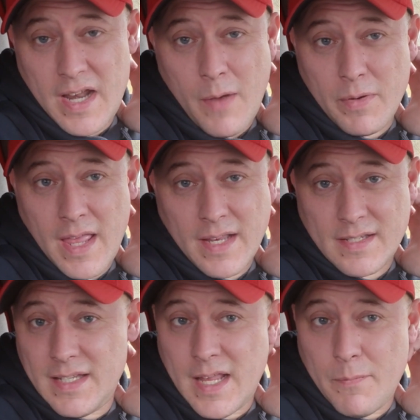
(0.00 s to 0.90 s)
I would like to
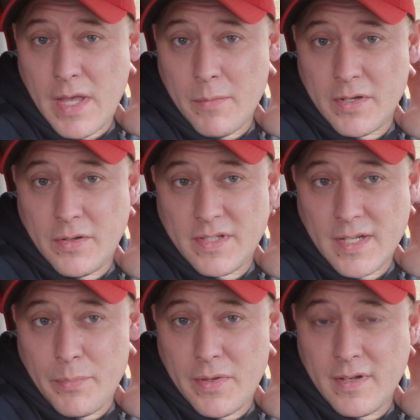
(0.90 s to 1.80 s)
see him be able to do
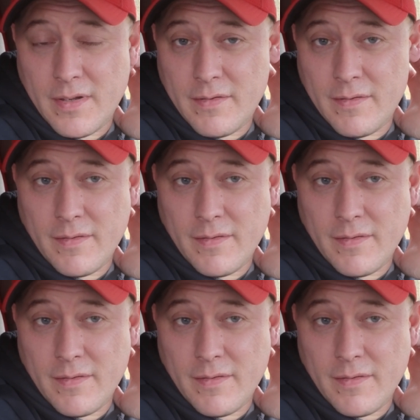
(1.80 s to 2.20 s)
something,